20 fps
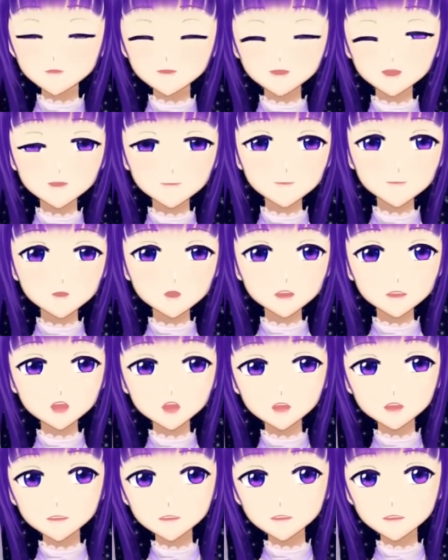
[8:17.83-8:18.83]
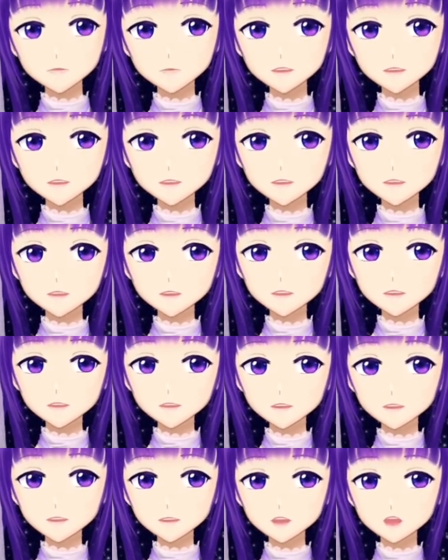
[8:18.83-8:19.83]
And there you are a
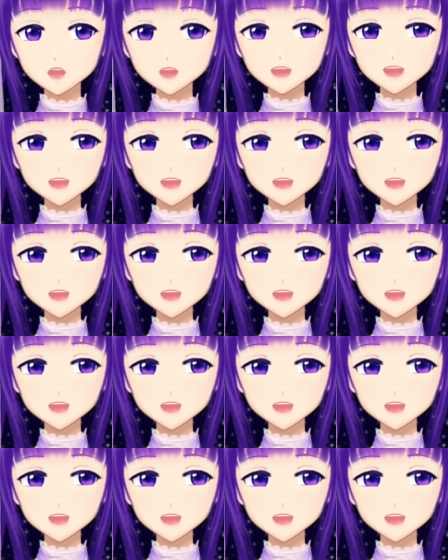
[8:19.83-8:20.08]
cat.